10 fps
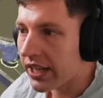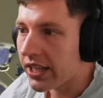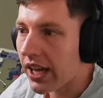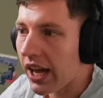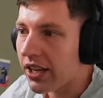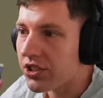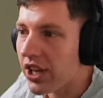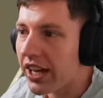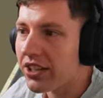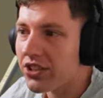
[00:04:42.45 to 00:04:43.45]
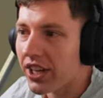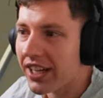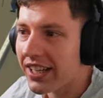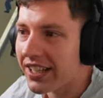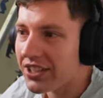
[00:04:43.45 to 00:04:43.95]
Sanga Sang
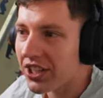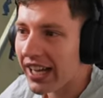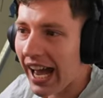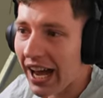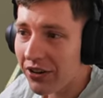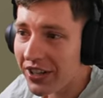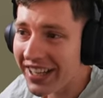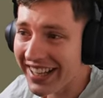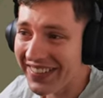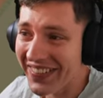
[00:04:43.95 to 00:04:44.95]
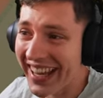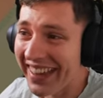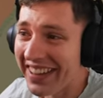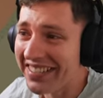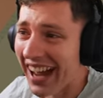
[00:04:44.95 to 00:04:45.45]
Sang Sangari.
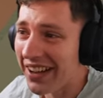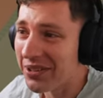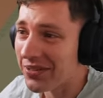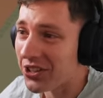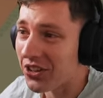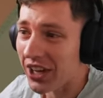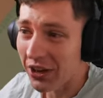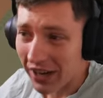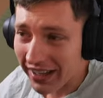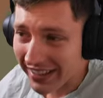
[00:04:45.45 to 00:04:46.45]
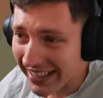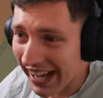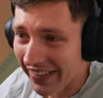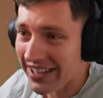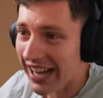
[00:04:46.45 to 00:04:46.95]
yeah, these names are... Shadira?
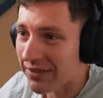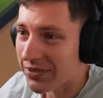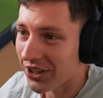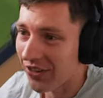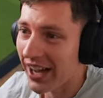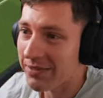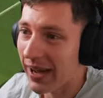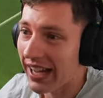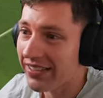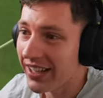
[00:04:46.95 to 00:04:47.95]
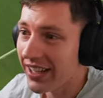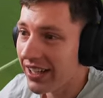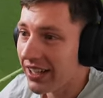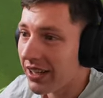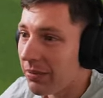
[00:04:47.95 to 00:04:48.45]
Yeah, these names are great, mate.
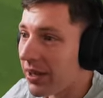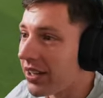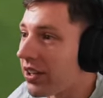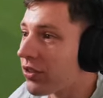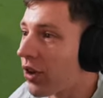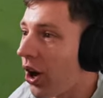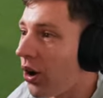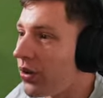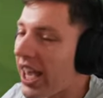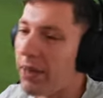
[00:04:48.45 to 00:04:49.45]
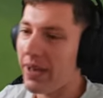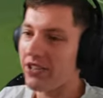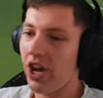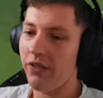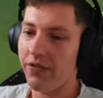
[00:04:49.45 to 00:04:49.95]
Benedetto? Yeah,
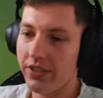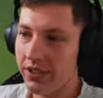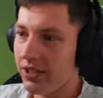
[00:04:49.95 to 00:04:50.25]
pass off.